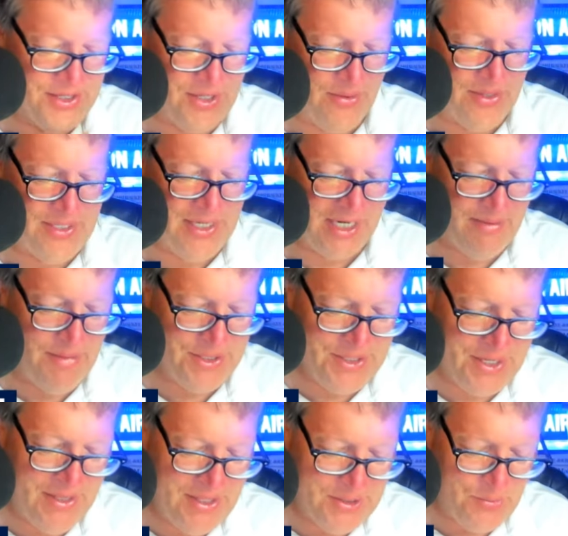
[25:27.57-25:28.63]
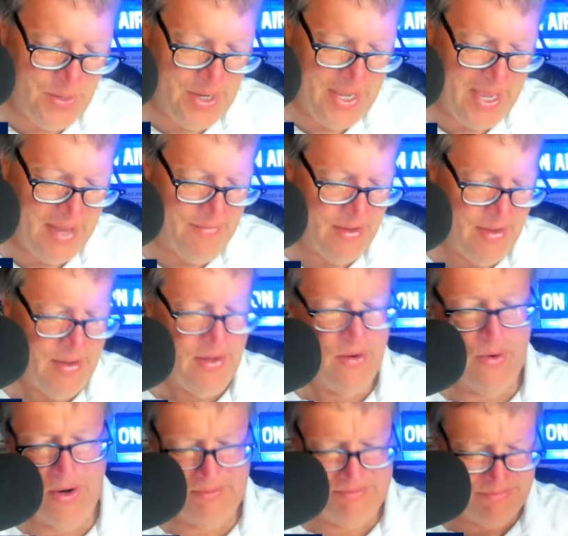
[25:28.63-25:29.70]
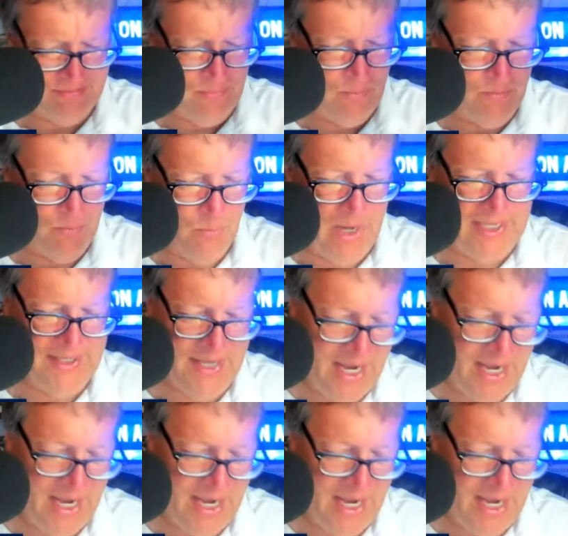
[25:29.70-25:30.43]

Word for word: in series at Comiskey this weekend, or White